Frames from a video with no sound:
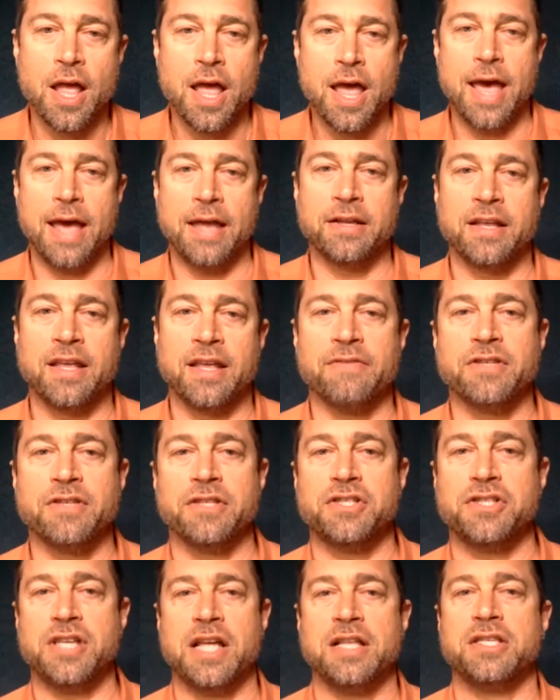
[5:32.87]
and gives a
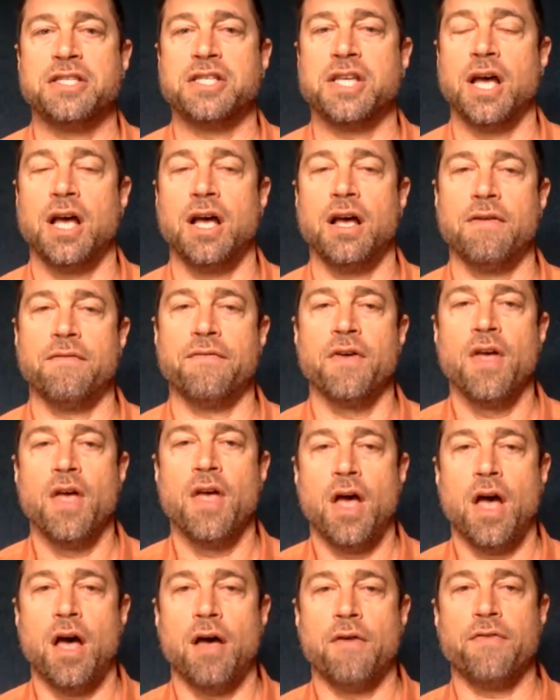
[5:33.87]
sense of
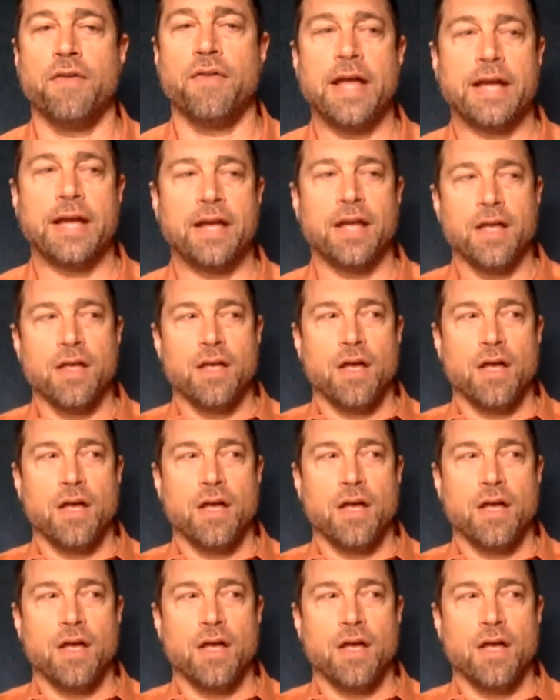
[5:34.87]
like,